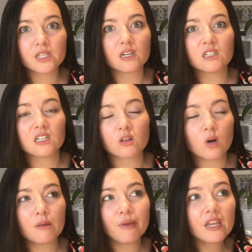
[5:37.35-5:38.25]
and it didn't
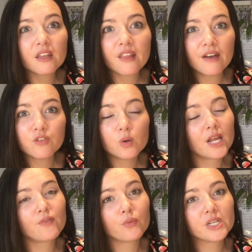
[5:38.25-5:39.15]
quite make it there for
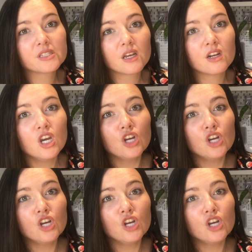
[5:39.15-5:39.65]
whatever reason,